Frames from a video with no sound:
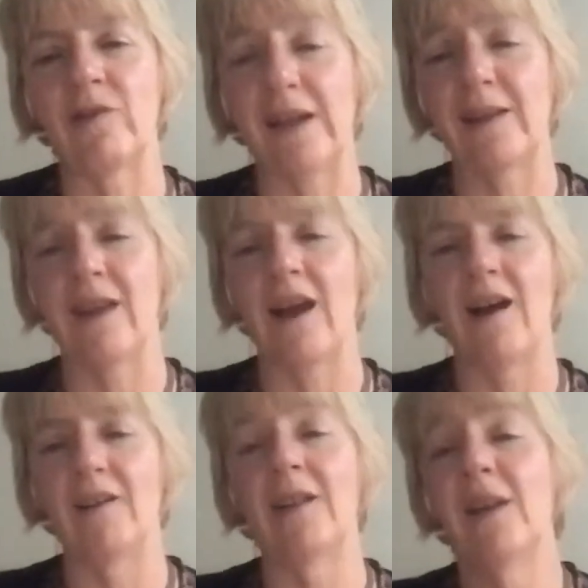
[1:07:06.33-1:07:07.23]
That is
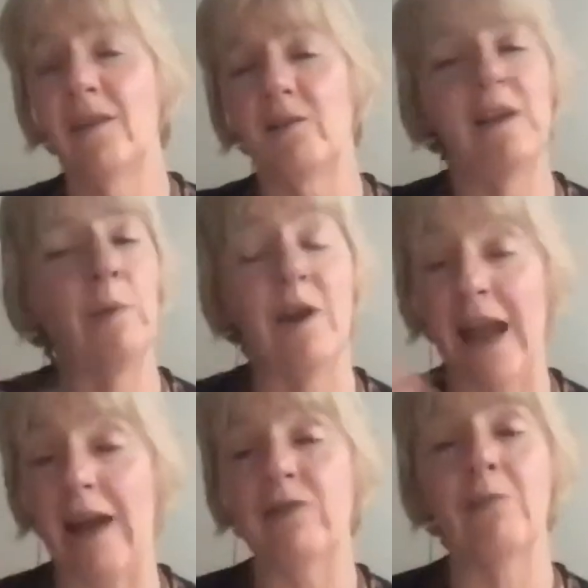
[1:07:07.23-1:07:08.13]
hard. So yet we're going
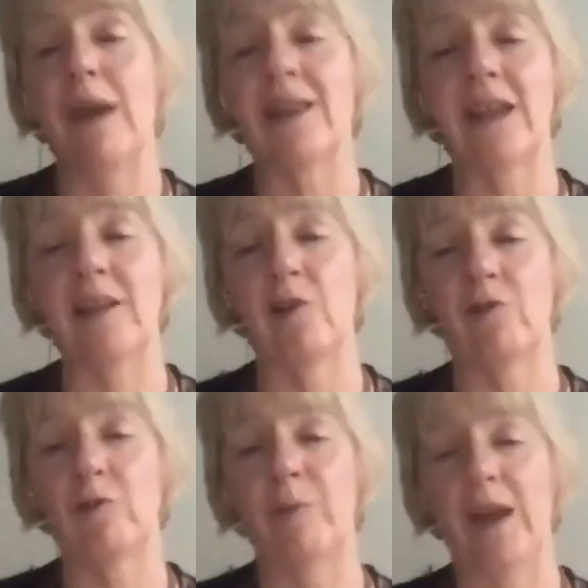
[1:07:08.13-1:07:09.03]
to have to make
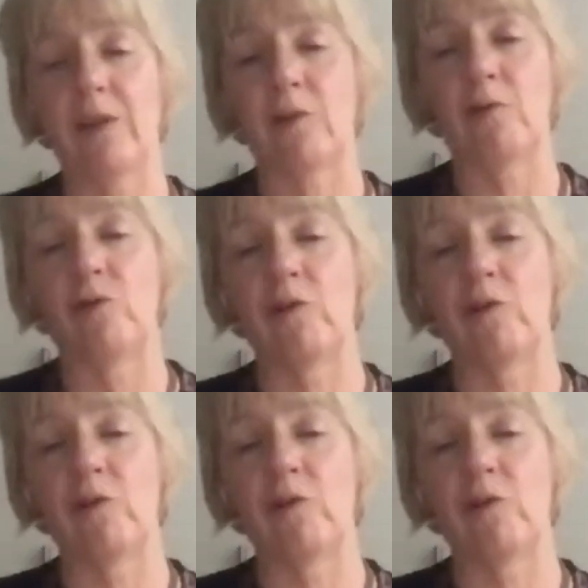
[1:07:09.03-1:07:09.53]
technological breakthroughs